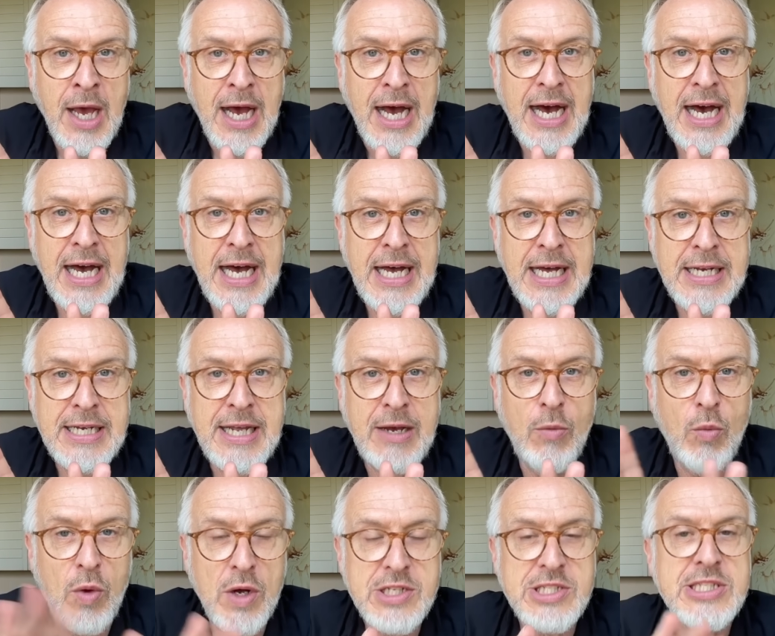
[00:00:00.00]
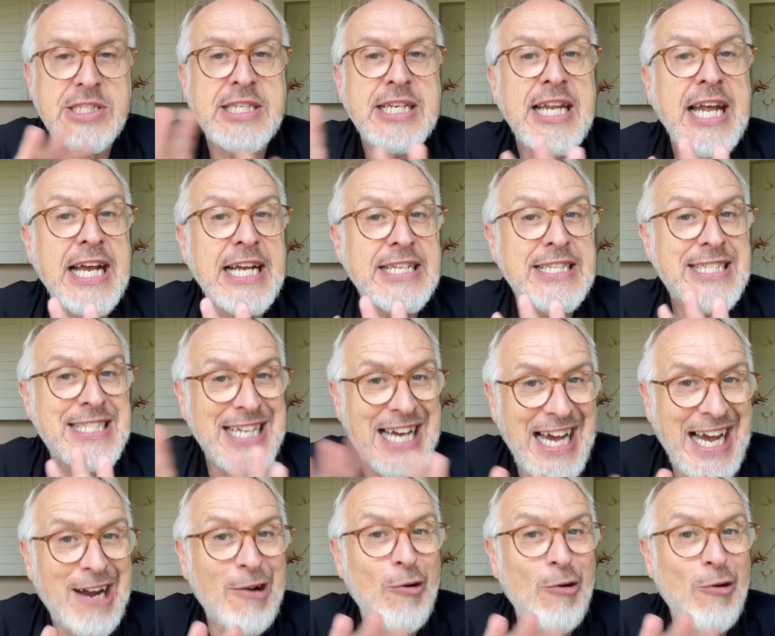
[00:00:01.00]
And it wasn't an exact